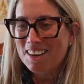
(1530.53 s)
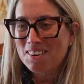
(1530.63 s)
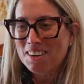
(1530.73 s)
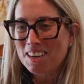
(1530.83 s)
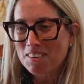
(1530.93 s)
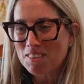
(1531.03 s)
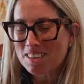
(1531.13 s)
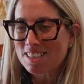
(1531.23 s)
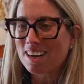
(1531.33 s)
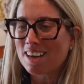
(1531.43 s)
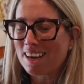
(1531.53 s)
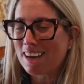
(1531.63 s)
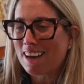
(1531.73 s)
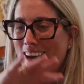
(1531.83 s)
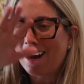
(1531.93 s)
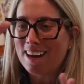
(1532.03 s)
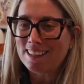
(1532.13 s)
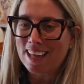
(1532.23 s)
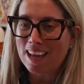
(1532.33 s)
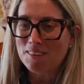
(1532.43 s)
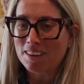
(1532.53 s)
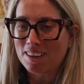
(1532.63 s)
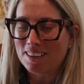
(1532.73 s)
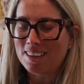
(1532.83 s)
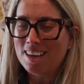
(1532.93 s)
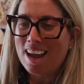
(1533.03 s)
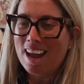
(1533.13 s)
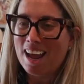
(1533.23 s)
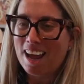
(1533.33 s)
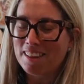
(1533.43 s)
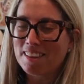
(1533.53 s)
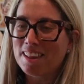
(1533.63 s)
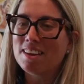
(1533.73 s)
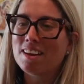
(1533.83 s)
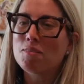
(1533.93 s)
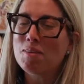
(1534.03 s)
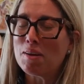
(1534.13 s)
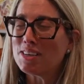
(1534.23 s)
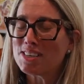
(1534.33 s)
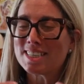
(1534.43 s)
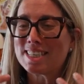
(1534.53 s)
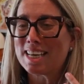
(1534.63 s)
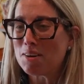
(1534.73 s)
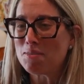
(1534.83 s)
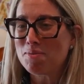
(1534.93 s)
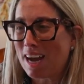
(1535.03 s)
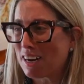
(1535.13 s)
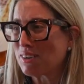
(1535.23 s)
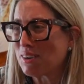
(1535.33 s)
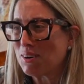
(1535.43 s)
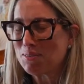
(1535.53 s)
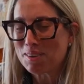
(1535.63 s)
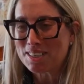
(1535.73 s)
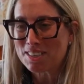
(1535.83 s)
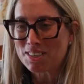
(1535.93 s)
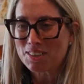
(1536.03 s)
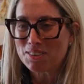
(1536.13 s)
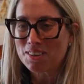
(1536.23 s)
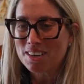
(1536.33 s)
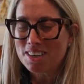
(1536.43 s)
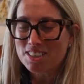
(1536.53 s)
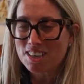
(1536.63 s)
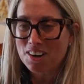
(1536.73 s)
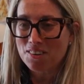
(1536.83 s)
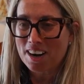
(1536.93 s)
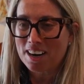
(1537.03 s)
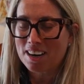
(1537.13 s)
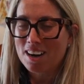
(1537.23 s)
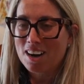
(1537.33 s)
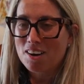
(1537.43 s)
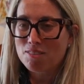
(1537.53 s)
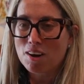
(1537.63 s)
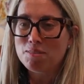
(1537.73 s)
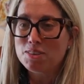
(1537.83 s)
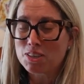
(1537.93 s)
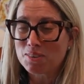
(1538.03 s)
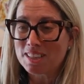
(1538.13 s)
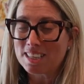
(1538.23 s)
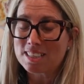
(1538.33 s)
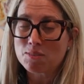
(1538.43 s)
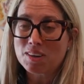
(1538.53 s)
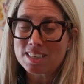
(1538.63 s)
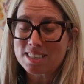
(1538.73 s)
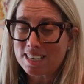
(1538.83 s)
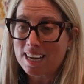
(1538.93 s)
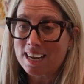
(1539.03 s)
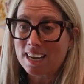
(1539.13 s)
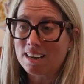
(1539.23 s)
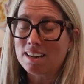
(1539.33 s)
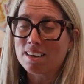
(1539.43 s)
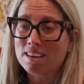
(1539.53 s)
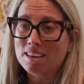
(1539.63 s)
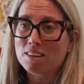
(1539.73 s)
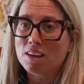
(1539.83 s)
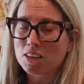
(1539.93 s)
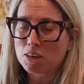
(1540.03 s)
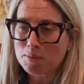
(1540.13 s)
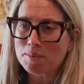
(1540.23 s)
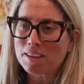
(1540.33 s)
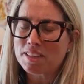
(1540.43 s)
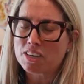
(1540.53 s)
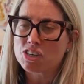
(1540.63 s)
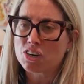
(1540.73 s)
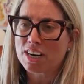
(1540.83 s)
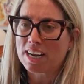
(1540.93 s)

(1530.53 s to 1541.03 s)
give us a high level and maybe just the impact you're hoping to generate from doing this and what it's taking, a little bit about that journey.